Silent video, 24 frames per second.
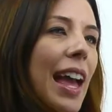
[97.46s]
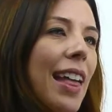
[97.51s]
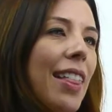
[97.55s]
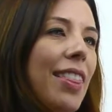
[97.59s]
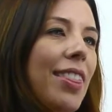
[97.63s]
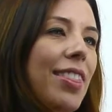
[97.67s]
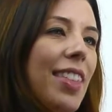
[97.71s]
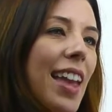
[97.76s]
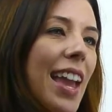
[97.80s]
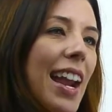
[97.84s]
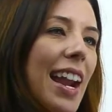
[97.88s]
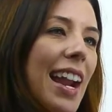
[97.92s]

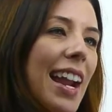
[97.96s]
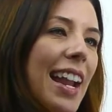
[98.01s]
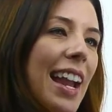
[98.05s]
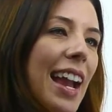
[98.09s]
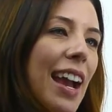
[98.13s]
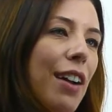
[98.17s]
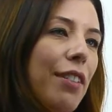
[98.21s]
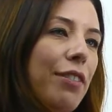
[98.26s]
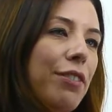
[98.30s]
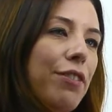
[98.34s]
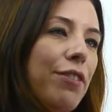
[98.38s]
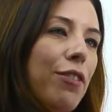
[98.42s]
Then I
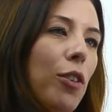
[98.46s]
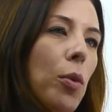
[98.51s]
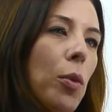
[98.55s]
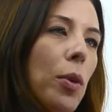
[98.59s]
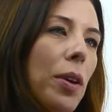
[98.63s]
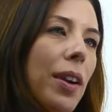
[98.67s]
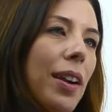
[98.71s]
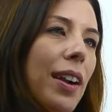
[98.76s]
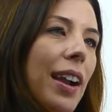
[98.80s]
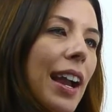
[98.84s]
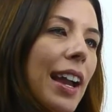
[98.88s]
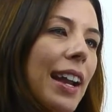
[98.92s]
have
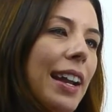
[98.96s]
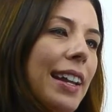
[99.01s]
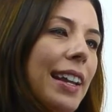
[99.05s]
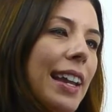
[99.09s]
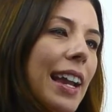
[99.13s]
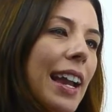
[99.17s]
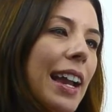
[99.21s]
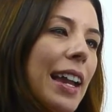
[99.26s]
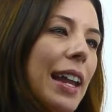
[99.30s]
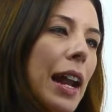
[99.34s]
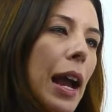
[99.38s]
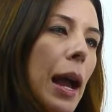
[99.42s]
four, and
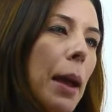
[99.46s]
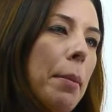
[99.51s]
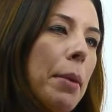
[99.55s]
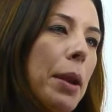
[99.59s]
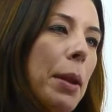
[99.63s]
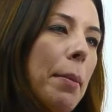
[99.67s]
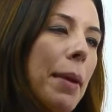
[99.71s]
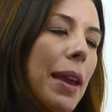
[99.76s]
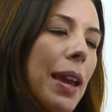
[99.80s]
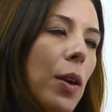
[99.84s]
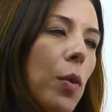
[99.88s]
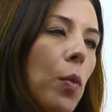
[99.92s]
again, I'm
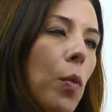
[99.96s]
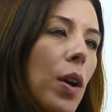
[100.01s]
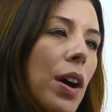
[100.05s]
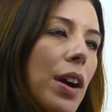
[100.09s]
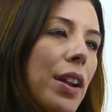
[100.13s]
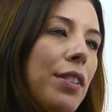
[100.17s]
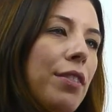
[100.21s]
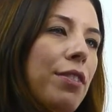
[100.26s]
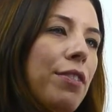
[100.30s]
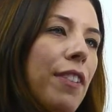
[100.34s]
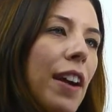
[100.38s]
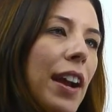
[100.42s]
gonna make
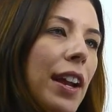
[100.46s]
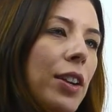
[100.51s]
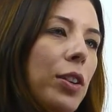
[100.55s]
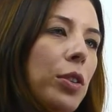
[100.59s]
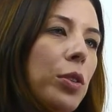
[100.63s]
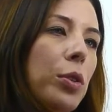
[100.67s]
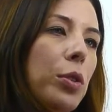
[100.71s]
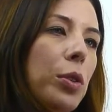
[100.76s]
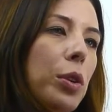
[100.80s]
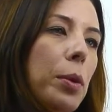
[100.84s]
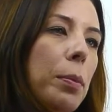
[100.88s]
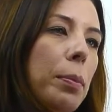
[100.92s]
one final
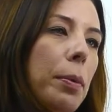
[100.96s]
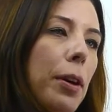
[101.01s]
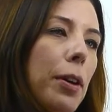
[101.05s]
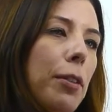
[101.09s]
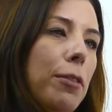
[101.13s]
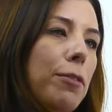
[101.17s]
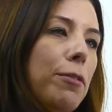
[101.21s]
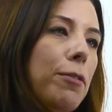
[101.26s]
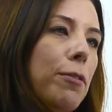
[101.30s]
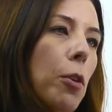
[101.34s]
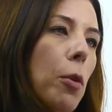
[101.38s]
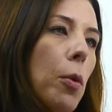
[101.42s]
group
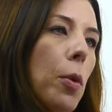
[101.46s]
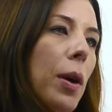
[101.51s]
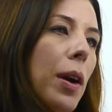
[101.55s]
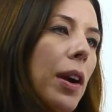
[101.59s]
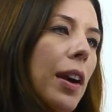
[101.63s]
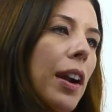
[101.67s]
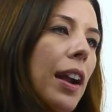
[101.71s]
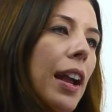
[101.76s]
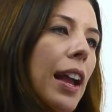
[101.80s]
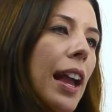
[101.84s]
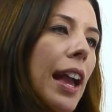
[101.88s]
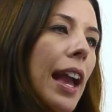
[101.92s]
of
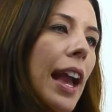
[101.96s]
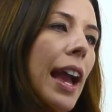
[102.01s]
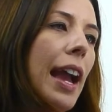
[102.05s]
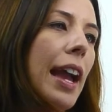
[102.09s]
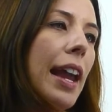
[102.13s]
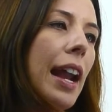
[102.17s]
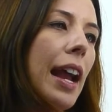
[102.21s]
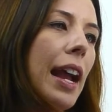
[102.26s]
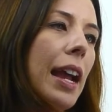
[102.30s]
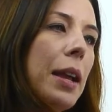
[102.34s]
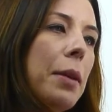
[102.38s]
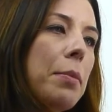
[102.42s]
four,
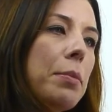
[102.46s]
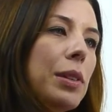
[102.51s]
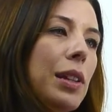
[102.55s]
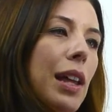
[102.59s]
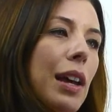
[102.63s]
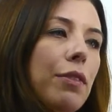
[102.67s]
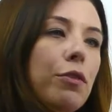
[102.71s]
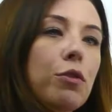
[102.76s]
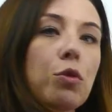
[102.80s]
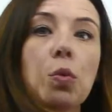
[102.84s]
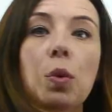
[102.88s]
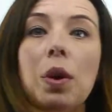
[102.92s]
and I am
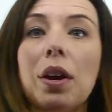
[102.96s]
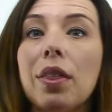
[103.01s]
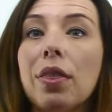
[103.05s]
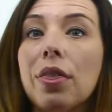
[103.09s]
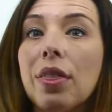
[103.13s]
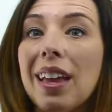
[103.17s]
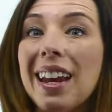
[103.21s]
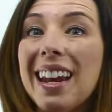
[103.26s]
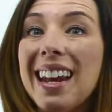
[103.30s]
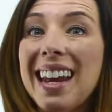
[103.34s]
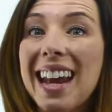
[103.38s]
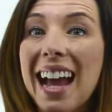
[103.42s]
left
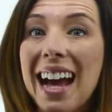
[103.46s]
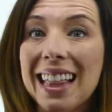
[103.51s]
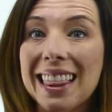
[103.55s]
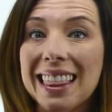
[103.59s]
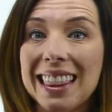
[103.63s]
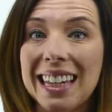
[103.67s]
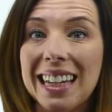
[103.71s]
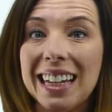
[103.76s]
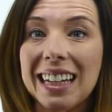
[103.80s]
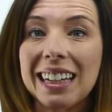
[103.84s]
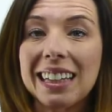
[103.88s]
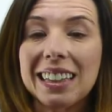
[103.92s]
with
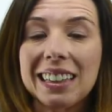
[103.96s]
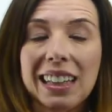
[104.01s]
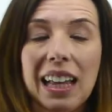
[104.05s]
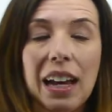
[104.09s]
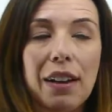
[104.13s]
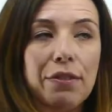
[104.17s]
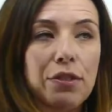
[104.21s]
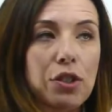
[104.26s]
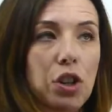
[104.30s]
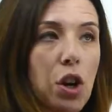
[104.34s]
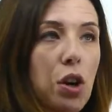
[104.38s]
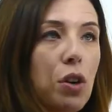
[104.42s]
nothing
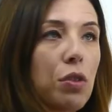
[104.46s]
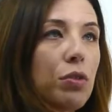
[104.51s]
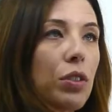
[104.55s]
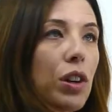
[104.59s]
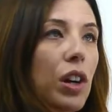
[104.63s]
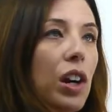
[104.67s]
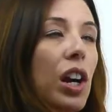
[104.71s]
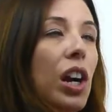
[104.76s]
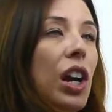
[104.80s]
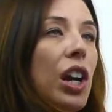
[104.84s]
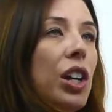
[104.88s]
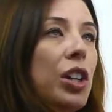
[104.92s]
left
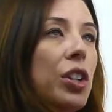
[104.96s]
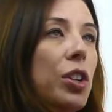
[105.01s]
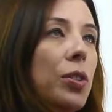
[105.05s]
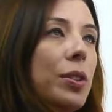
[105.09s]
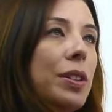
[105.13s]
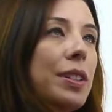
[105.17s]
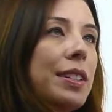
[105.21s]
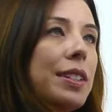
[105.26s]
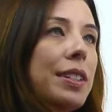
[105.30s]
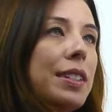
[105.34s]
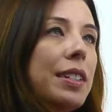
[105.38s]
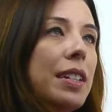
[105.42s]
over. You
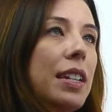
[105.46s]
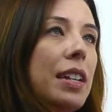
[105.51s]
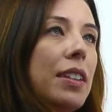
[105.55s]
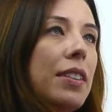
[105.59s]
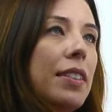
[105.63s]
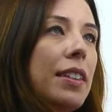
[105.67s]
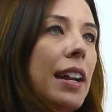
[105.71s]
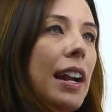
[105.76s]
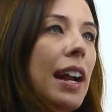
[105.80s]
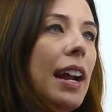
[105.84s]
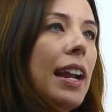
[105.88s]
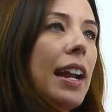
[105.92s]
can see
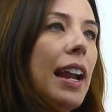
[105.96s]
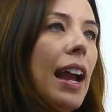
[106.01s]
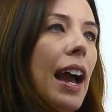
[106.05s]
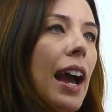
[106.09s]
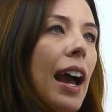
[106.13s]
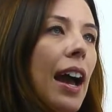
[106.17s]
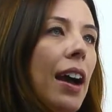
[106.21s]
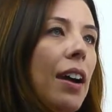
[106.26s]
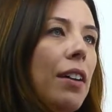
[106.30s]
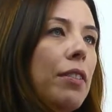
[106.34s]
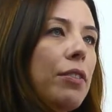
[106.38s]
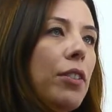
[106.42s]
that I
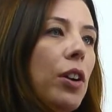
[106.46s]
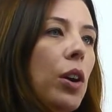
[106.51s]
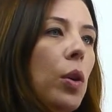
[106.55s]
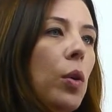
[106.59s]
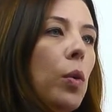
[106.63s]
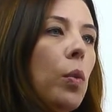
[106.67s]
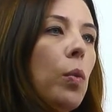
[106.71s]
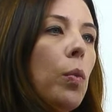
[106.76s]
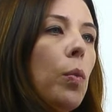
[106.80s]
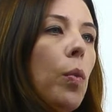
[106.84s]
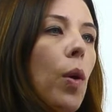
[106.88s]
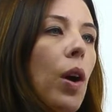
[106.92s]
have
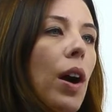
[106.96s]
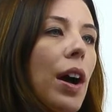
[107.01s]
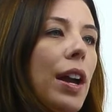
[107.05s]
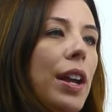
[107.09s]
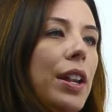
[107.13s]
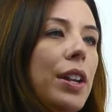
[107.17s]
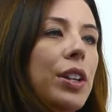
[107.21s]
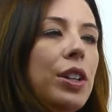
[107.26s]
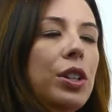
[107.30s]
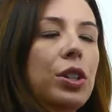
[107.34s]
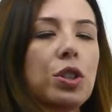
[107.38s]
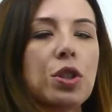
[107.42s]

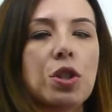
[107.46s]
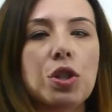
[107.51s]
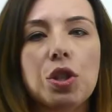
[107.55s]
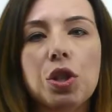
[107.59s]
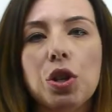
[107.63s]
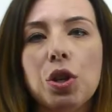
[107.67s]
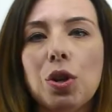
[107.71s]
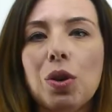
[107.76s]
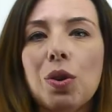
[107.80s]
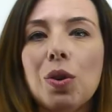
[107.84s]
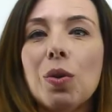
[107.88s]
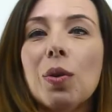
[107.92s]
one,
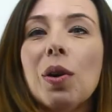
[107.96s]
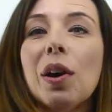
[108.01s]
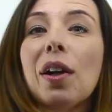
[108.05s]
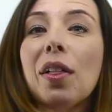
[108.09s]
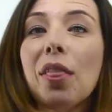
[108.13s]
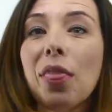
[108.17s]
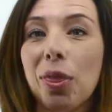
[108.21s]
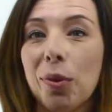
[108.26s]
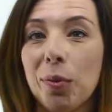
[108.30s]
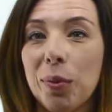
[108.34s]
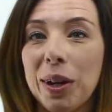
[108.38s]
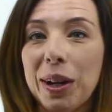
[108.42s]
two,
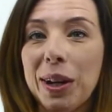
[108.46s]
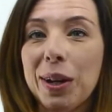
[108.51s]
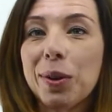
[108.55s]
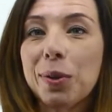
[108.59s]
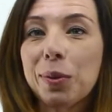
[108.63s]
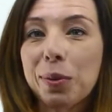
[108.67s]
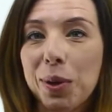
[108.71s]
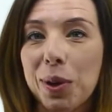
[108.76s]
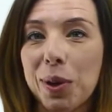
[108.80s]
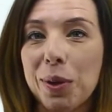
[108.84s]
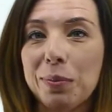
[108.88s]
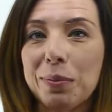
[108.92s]
three
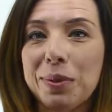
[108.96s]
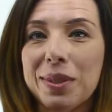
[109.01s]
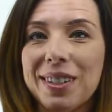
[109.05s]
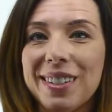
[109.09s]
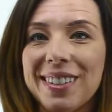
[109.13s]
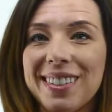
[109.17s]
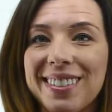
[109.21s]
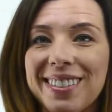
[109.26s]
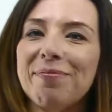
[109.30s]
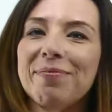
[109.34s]
groups.